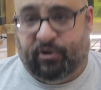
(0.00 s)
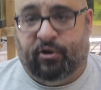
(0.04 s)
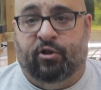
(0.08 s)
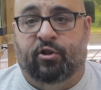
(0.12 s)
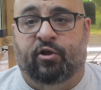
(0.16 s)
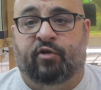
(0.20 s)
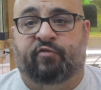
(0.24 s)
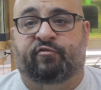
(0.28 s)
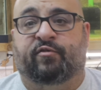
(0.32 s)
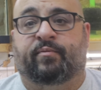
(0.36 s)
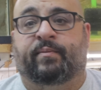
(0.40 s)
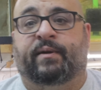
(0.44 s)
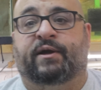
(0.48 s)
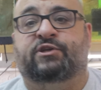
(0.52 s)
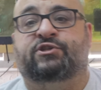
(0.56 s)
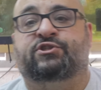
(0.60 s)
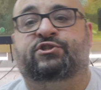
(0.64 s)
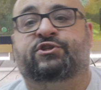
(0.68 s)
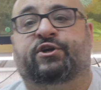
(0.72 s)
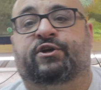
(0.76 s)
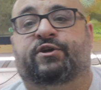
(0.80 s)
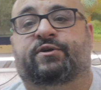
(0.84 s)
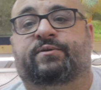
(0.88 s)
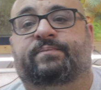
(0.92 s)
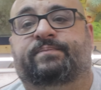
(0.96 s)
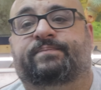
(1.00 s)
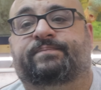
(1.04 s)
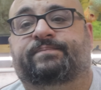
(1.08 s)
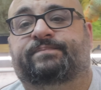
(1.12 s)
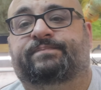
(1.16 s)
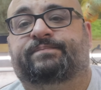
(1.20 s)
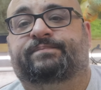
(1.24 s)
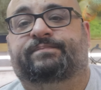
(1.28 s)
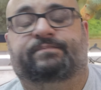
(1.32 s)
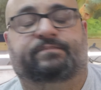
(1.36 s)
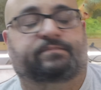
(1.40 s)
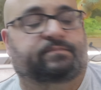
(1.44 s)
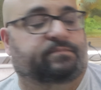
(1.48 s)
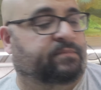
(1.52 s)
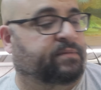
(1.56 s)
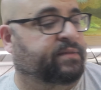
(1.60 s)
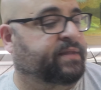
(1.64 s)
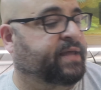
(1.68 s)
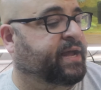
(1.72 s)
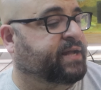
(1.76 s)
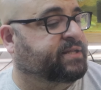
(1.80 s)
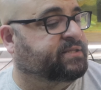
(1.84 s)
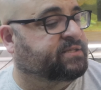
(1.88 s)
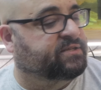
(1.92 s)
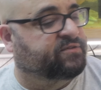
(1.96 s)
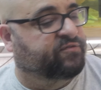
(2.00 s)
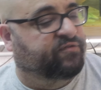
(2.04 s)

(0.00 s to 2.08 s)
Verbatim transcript: it all over my shirt. That's